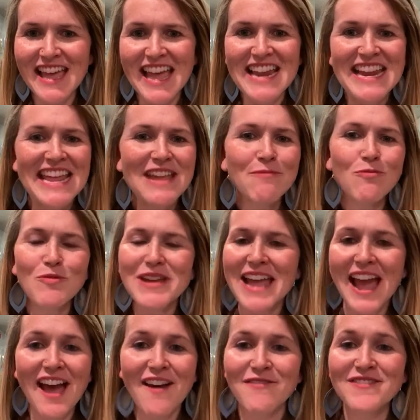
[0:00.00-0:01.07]
In him, we
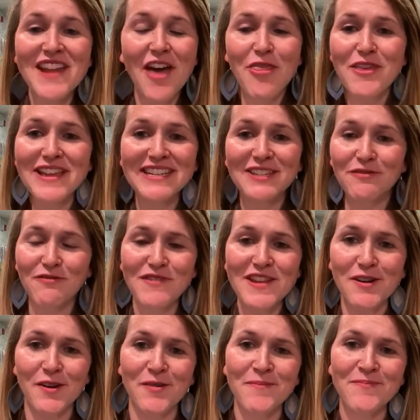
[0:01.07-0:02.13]
have nothing to
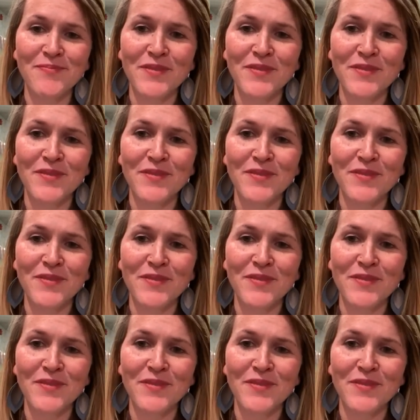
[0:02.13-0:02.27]
fear,